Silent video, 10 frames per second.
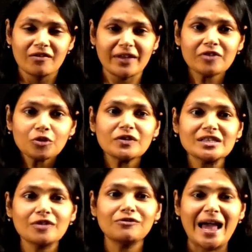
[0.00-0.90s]
Whenever
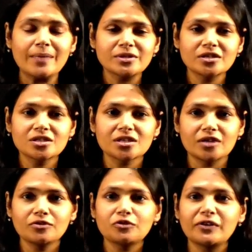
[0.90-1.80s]
we say flap
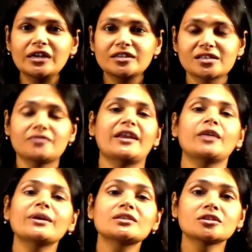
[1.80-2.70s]
surgery, we feel it is a
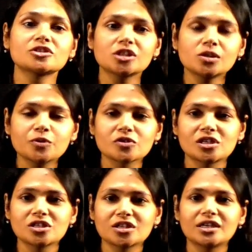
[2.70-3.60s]
very big surgical
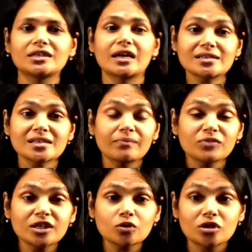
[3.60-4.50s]
procedure, it does
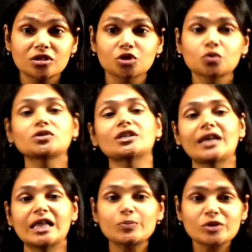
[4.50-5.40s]
something to the tissues
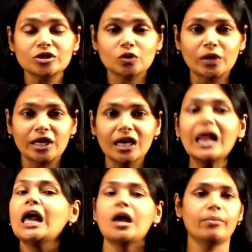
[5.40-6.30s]
and helps it to heal,
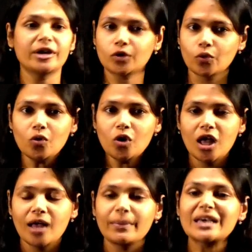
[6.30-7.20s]
but no.
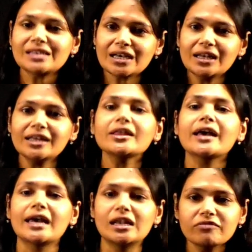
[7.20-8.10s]
Basically,
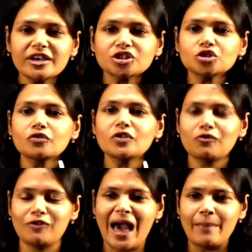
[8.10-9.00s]
the elevation of the
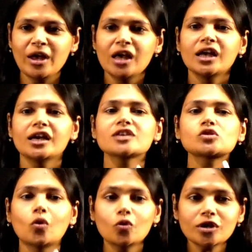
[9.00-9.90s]
flap
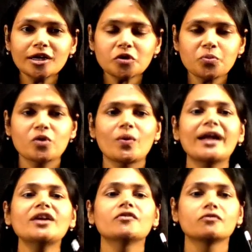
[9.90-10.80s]
is only to
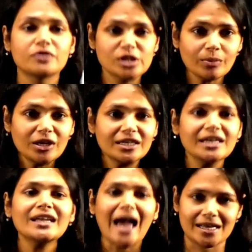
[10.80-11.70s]
provide visibility
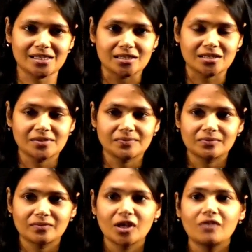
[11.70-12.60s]
and access.
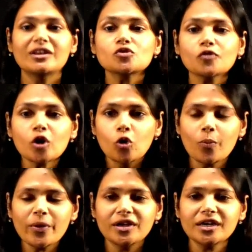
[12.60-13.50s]
Once we
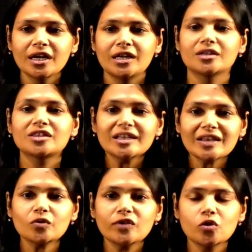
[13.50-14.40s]
open it, the thing
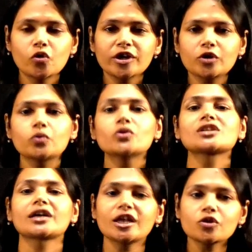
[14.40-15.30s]
that we are going to do
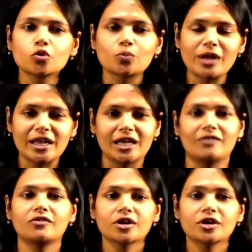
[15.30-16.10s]
is again root planing.